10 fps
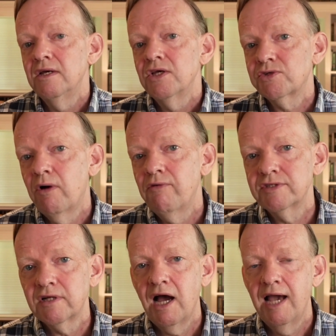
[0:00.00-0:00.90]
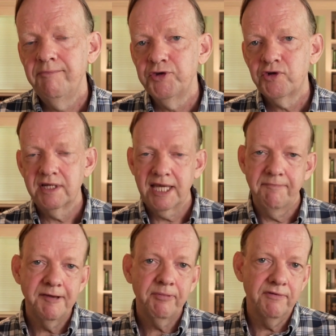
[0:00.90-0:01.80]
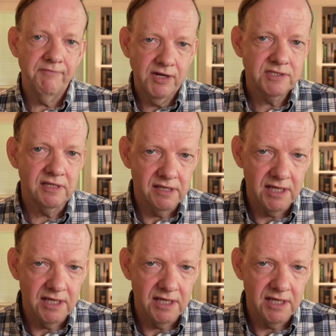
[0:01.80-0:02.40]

So over time, you can get people invested in